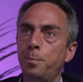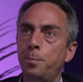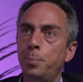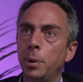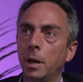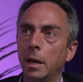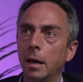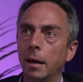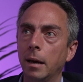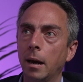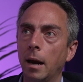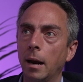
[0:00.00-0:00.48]

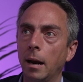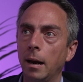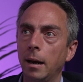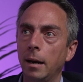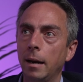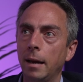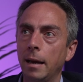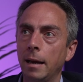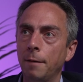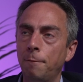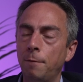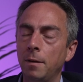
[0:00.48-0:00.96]
But
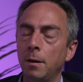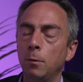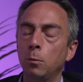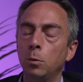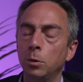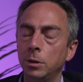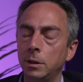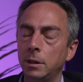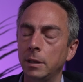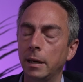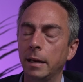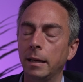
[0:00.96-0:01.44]
if it
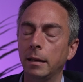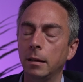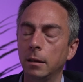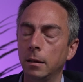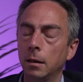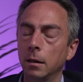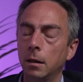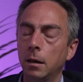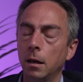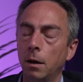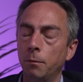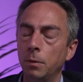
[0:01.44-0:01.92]
was
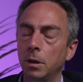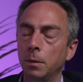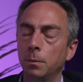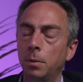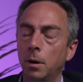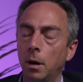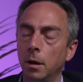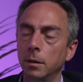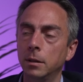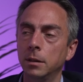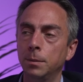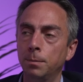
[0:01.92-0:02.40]
in the governing
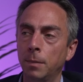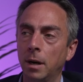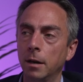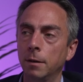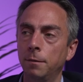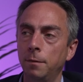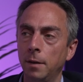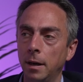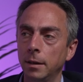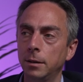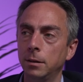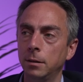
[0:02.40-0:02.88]
party's
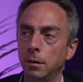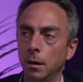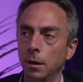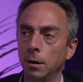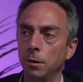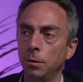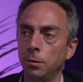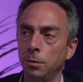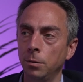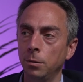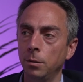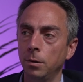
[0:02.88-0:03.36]

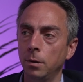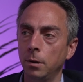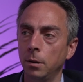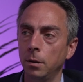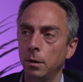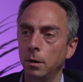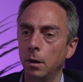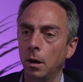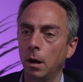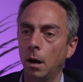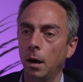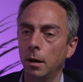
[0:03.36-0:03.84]
manifesto,
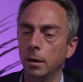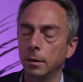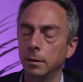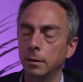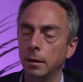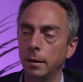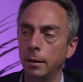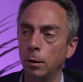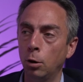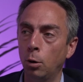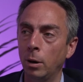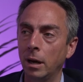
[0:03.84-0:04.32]
the line is
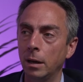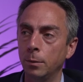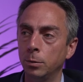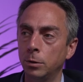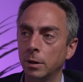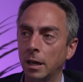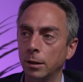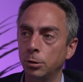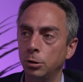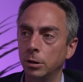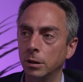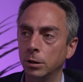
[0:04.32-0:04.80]
they're not able
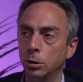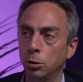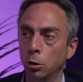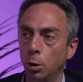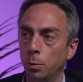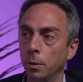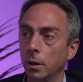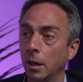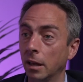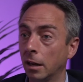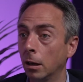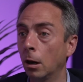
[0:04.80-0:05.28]
to actually
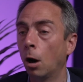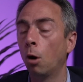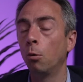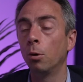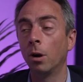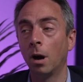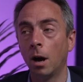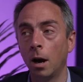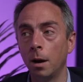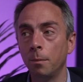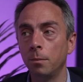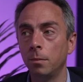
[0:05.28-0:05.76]
stop it. They can
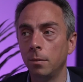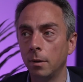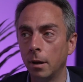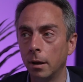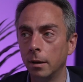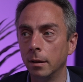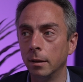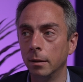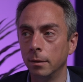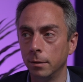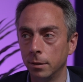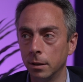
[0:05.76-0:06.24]
hold it up,
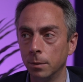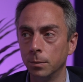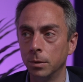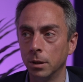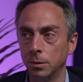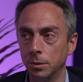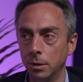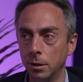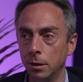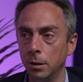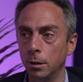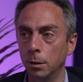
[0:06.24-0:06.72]
and
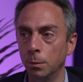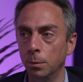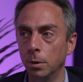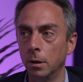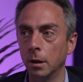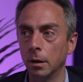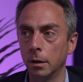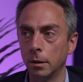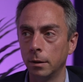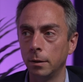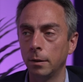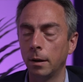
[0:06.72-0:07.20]
sometimes they do,
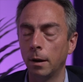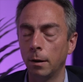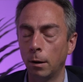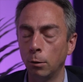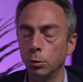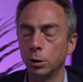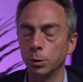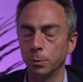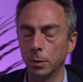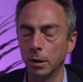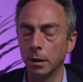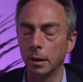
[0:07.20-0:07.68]
but
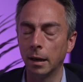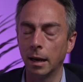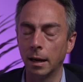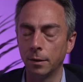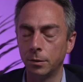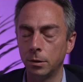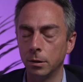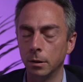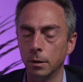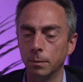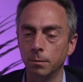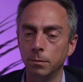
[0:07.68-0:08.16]
ultimately they
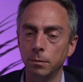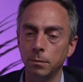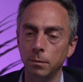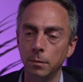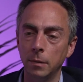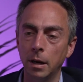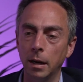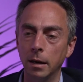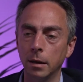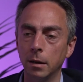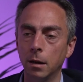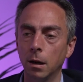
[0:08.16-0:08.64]
have to
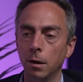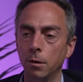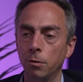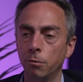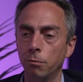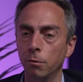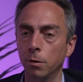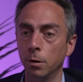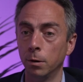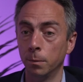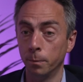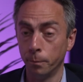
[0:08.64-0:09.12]
let it go
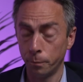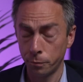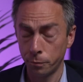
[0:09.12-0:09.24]
through.